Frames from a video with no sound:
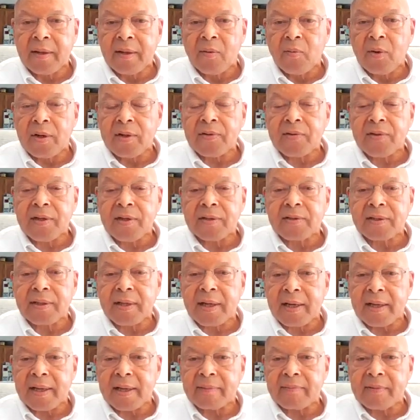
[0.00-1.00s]
One of the things that
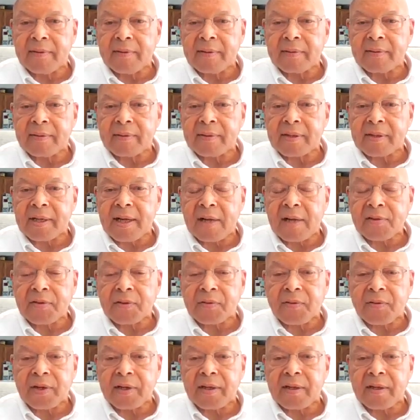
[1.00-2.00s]
I
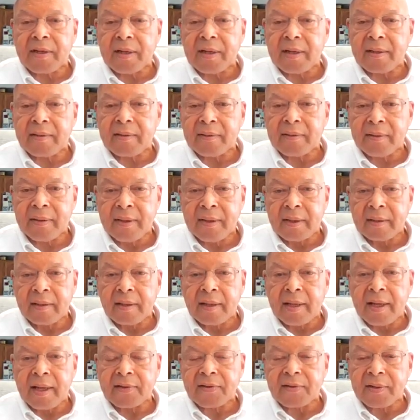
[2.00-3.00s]
concentrated on
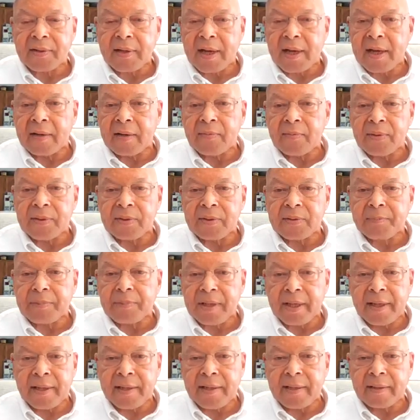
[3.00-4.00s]
last night was
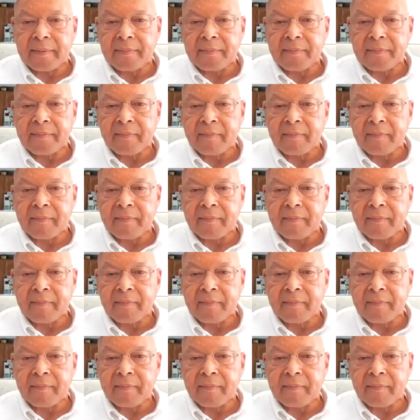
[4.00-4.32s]
planning.